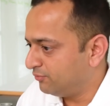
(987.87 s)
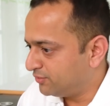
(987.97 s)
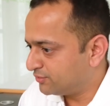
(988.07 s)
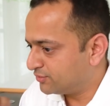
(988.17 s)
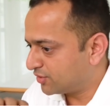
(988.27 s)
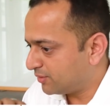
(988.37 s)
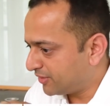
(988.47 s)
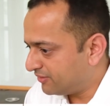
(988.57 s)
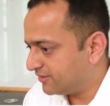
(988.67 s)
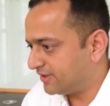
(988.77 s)
we should drop
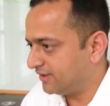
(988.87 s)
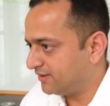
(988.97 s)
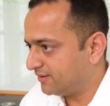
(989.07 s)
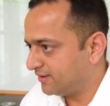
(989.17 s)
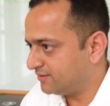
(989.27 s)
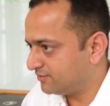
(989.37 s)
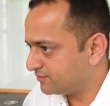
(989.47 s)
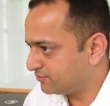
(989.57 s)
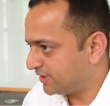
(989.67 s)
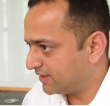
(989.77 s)
everything and
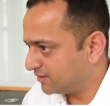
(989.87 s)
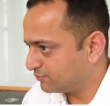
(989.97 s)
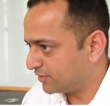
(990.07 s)
just take this